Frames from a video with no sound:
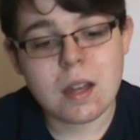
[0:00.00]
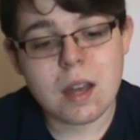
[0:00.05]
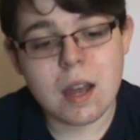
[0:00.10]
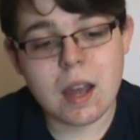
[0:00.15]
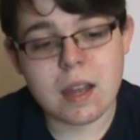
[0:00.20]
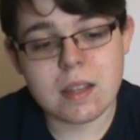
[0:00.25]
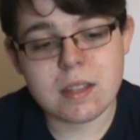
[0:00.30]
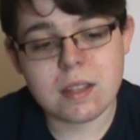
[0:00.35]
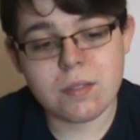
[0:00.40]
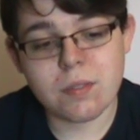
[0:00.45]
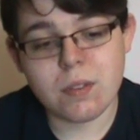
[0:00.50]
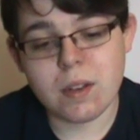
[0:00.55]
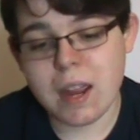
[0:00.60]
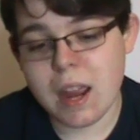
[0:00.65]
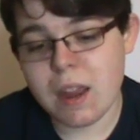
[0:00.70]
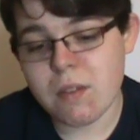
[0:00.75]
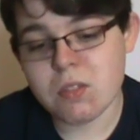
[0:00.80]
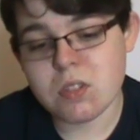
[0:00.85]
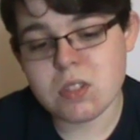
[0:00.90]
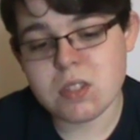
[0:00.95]
and if I
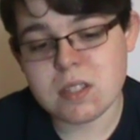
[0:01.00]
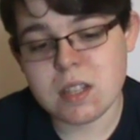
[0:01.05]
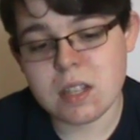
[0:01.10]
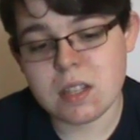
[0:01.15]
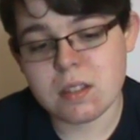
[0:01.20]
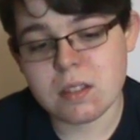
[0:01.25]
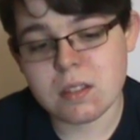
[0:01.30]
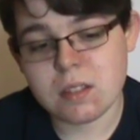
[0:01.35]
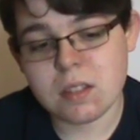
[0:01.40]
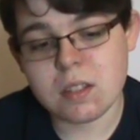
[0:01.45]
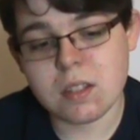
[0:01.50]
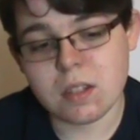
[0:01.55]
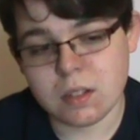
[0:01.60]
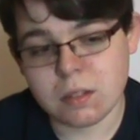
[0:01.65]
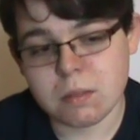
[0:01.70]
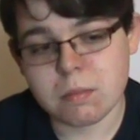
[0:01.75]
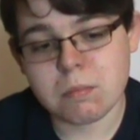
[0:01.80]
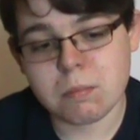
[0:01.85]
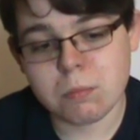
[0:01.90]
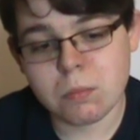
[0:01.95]
haven't, then
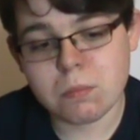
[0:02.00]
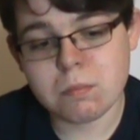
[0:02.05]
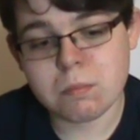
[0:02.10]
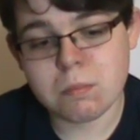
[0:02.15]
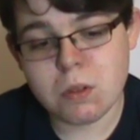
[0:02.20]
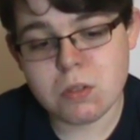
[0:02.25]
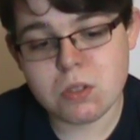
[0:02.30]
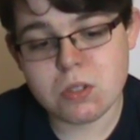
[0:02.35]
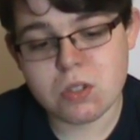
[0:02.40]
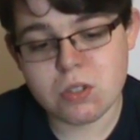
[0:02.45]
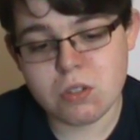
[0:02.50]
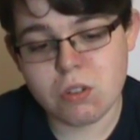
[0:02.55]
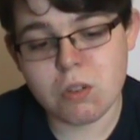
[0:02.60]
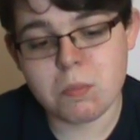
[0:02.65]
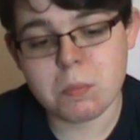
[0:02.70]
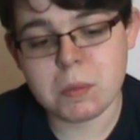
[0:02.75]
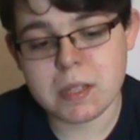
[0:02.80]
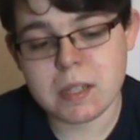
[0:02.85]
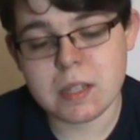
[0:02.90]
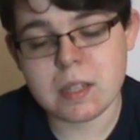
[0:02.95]
most
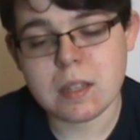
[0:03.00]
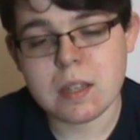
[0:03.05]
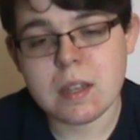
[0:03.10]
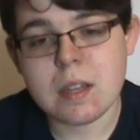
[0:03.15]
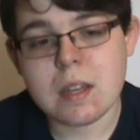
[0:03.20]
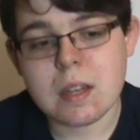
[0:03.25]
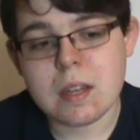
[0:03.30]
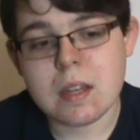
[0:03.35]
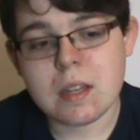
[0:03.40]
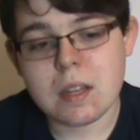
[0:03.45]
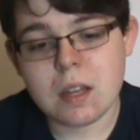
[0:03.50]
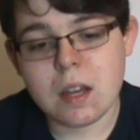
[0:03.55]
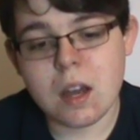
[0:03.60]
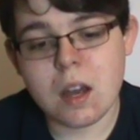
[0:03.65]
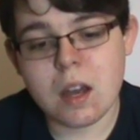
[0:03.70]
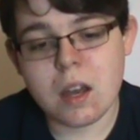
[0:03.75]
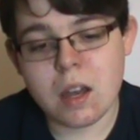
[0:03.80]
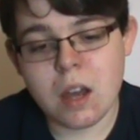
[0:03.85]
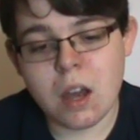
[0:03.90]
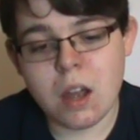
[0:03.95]
assuredly
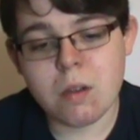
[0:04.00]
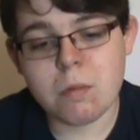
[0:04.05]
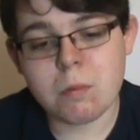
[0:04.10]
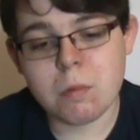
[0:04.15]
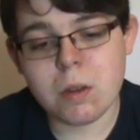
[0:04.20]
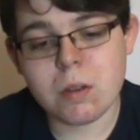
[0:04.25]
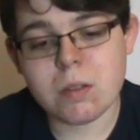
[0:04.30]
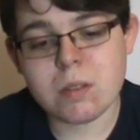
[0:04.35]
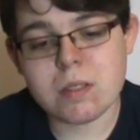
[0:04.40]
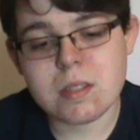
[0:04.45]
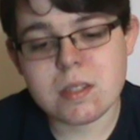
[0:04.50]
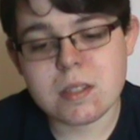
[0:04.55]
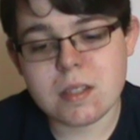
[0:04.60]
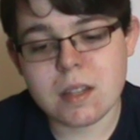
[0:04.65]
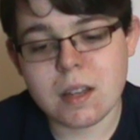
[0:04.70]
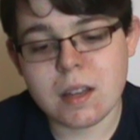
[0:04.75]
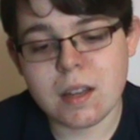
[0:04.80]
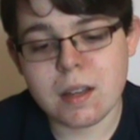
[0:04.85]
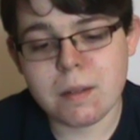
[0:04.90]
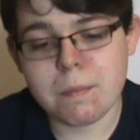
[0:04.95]
I won't
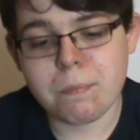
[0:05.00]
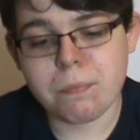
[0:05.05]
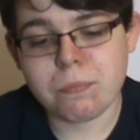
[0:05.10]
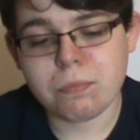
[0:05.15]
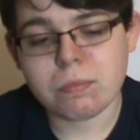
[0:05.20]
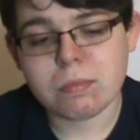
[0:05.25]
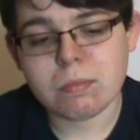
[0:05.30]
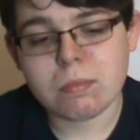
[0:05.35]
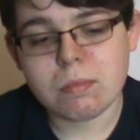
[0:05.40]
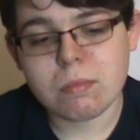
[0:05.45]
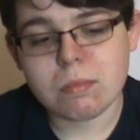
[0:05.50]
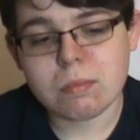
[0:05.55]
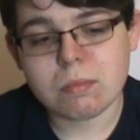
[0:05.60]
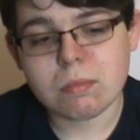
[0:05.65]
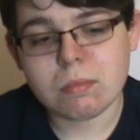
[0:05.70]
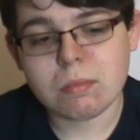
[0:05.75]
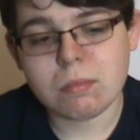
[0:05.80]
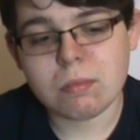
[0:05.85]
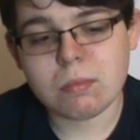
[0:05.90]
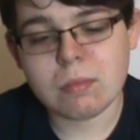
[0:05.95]

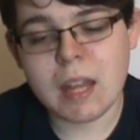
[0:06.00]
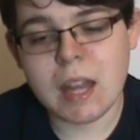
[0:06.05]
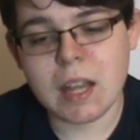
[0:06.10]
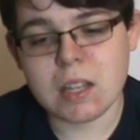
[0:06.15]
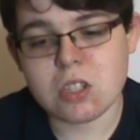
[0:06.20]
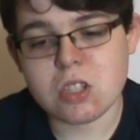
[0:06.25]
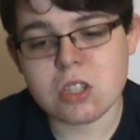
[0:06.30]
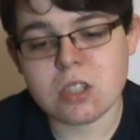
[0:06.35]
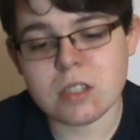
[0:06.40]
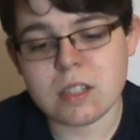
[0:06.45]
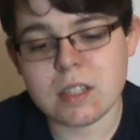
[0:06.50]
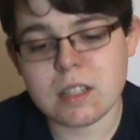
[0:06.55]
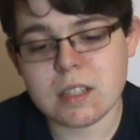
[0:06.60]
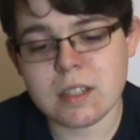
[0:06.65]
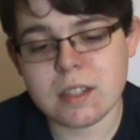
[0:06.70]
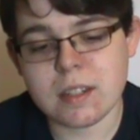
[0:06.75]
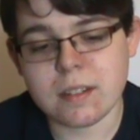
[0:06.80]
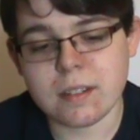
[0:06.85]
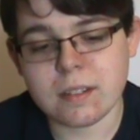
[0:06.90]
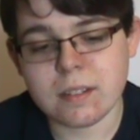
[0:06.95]

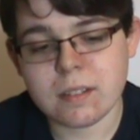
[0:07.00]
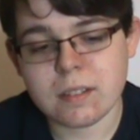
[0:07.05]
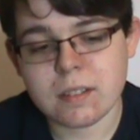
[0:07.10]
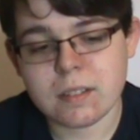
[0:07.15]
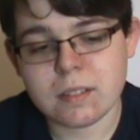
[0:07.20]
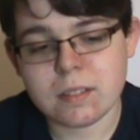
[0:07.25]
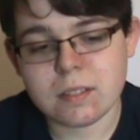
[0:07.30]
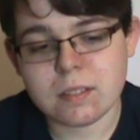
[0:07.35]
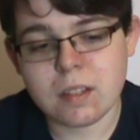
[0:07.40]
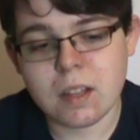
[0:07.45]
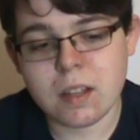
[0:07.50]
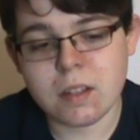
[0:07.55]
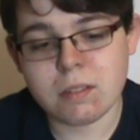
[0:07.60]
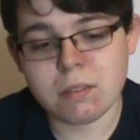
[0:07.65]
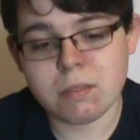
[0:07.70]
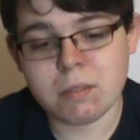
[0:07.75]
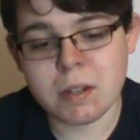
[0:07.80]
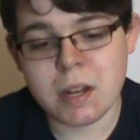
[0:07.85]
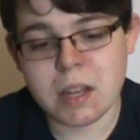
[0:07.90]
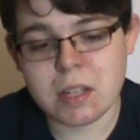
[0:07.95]
actually, I
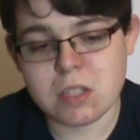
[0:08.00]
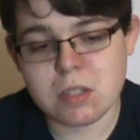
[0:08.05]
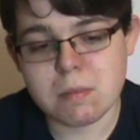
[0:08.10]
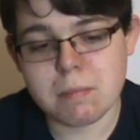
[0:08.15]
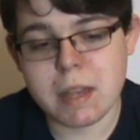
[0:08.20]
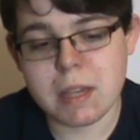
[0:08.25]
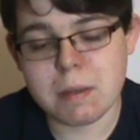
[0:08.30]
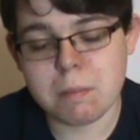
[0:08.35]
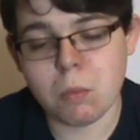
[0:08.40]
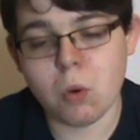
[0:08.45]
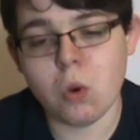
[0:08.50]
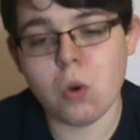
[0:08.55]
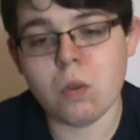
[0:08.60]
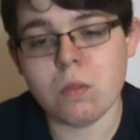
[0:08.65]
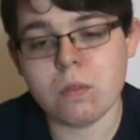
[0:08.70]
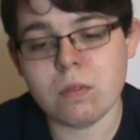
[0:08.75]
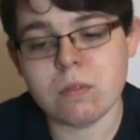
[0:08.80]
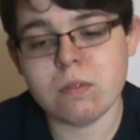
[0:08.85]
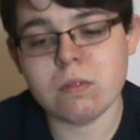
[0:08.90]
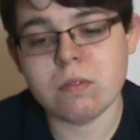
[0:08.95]
won't actually make more